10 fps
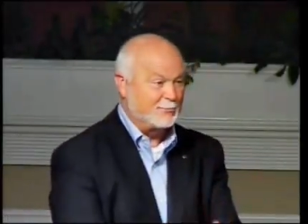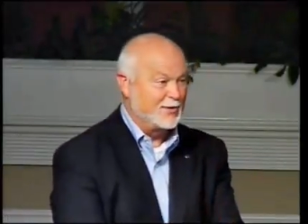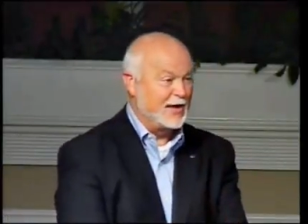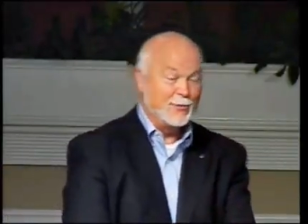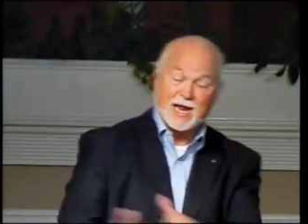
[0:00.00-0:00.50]

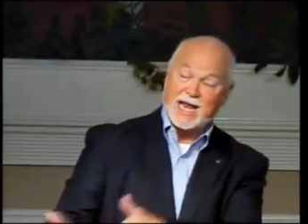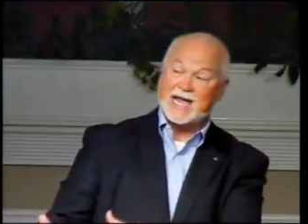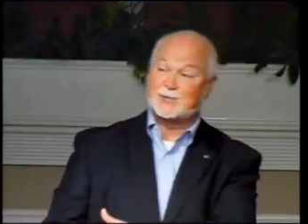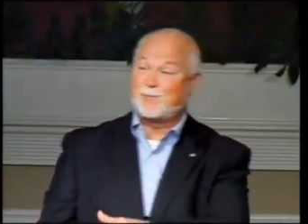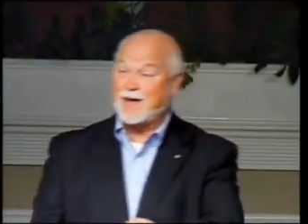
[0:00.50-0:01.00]
but then when the
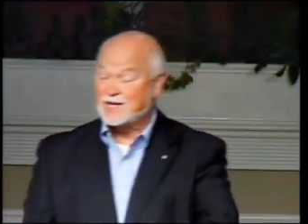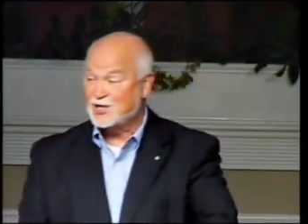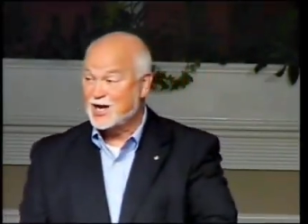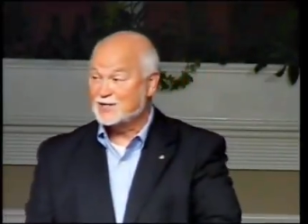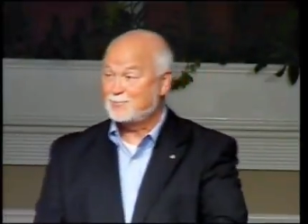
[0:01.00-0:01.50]
next
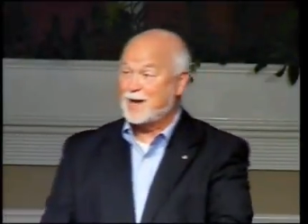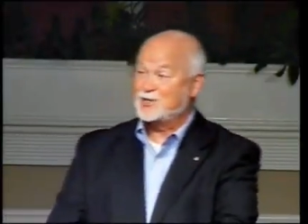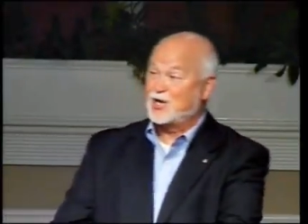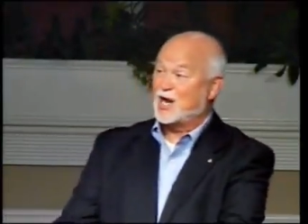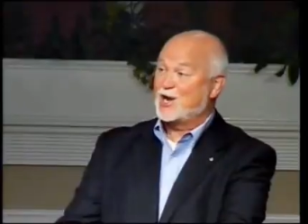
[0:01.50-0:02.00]
paycheck,
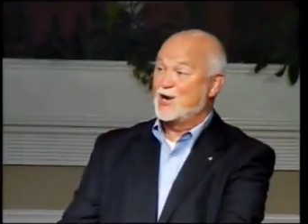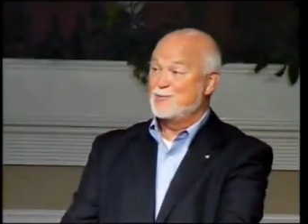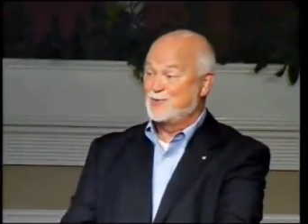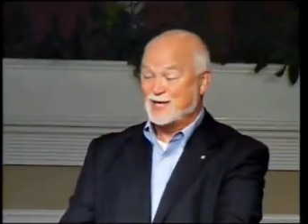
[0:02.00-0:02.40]
paycheck comes,